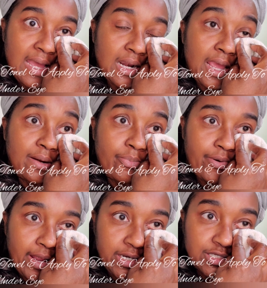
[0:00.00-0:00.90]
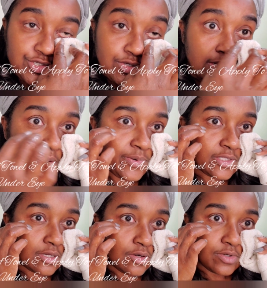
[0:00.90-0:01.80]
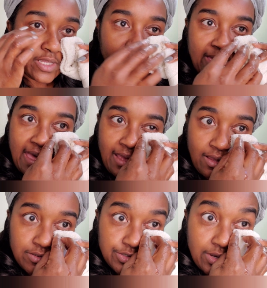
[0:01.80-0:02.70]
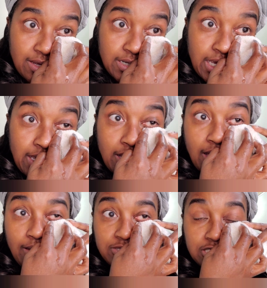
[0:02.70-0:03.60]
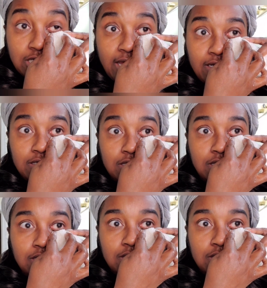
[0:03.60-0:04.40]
a lot of products. You know, they put the cooling pack. I don't do all that. I'm just like, look.